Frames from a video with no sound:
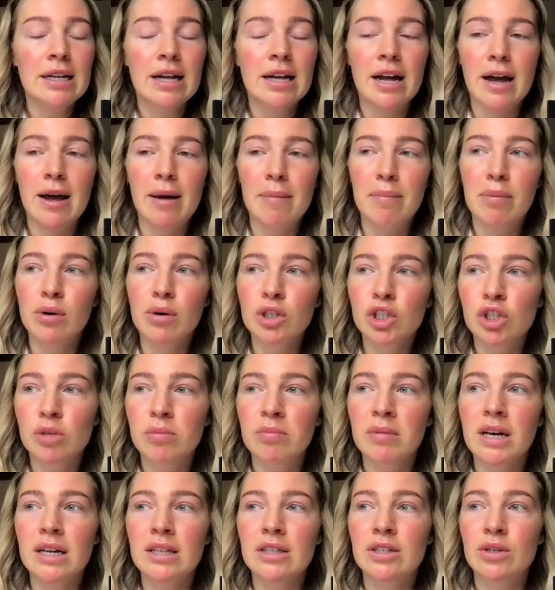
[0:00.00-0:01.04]
uh, pushed
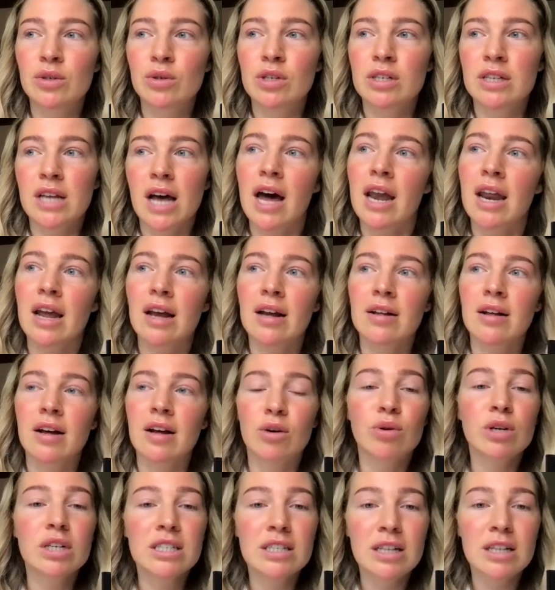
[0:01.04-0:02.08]
me into starting a
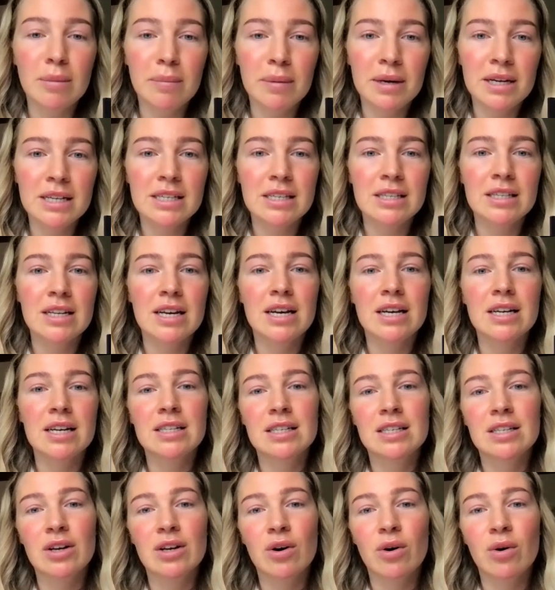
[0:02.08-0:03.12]
crystal
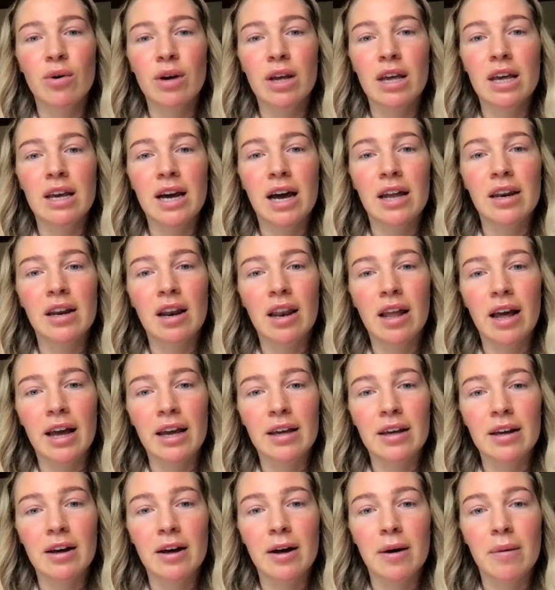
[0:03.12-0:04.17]
business. So he kind of
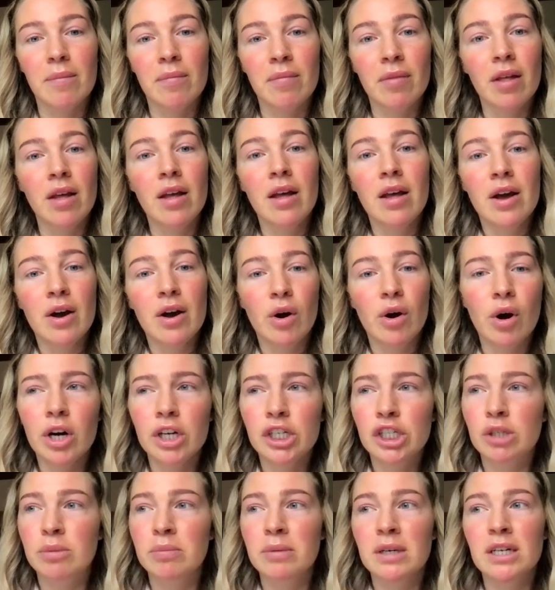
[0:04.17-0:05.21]
like um
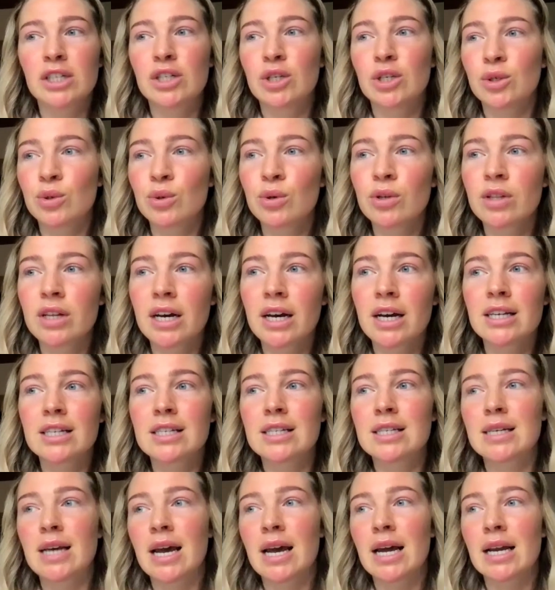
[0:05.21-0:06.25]
urged me to do
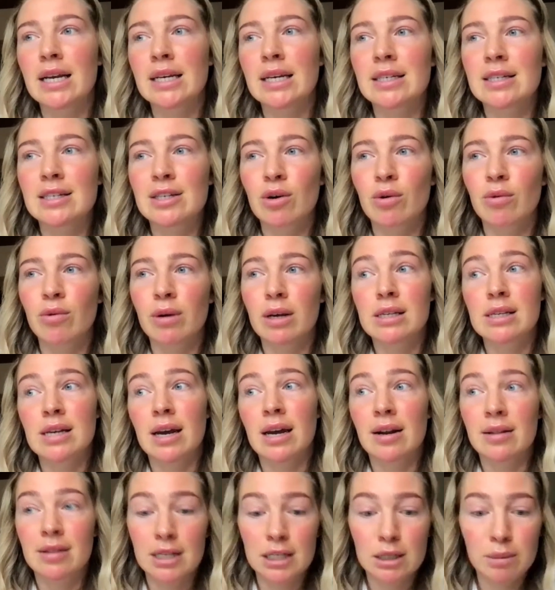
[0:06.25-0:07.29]
this, and so we
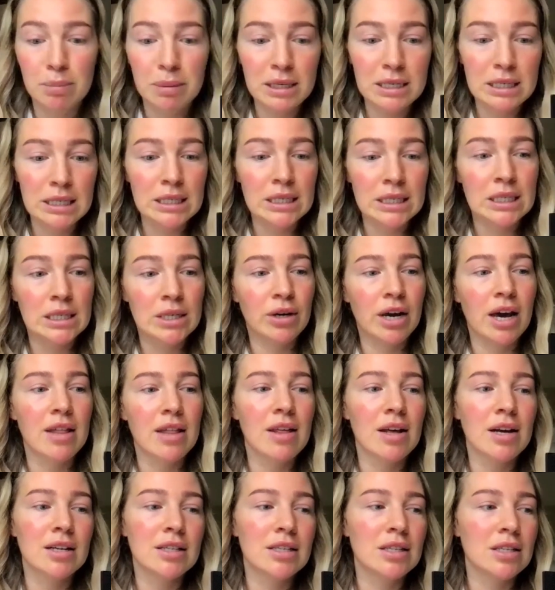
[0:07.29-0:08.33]
started this business
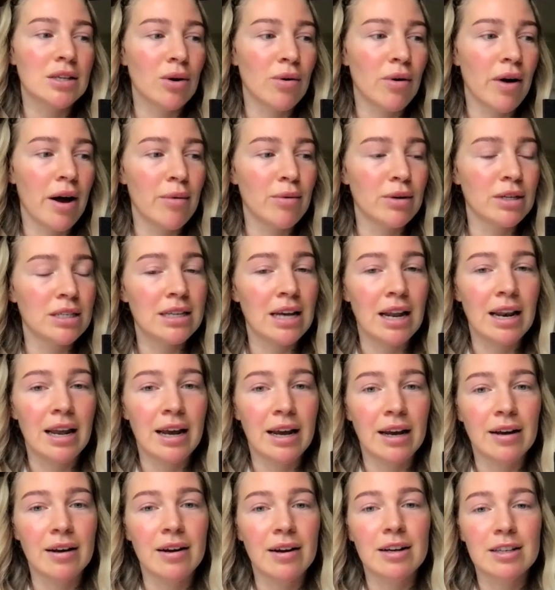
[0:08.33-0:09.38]
together. So I was
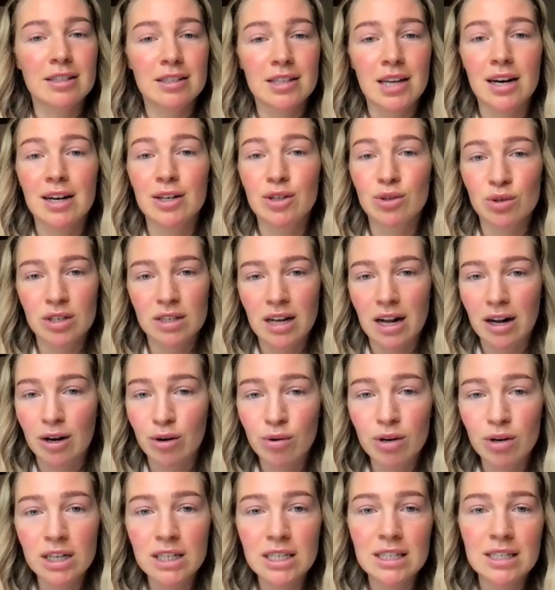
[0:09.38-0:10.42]
selling, I started to sell
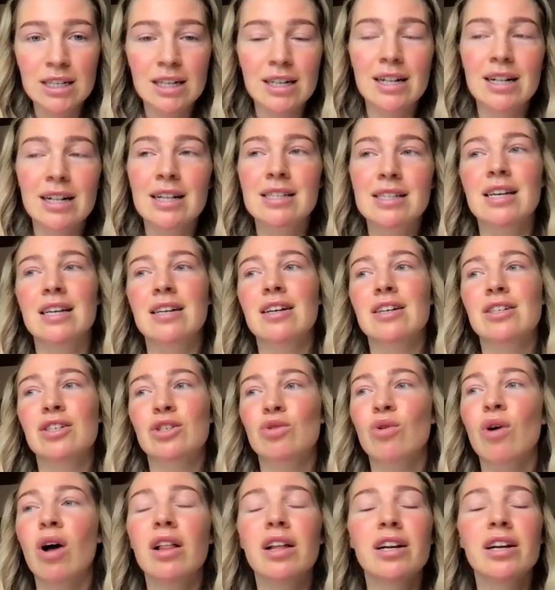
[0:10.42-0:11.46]
crystals and
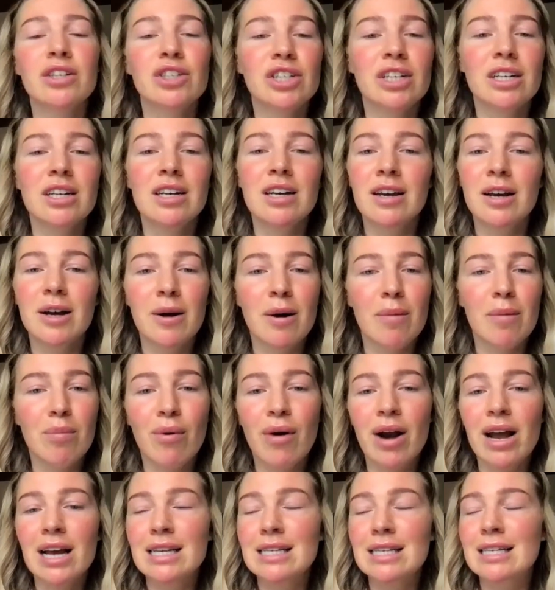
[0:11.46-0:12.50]
astrology uh,
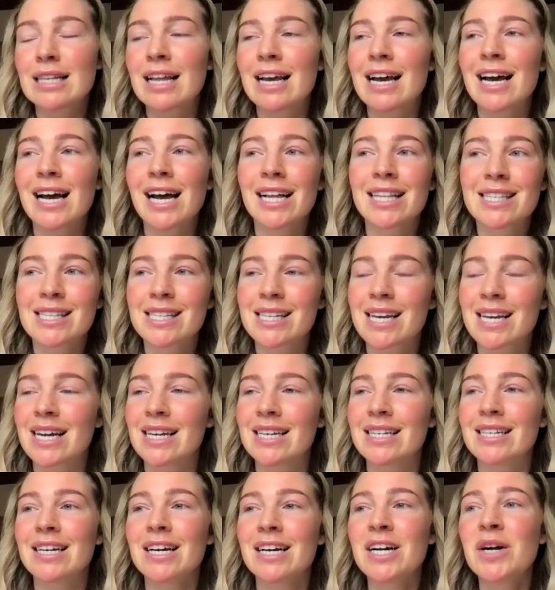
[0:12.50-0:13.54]
bracelets, and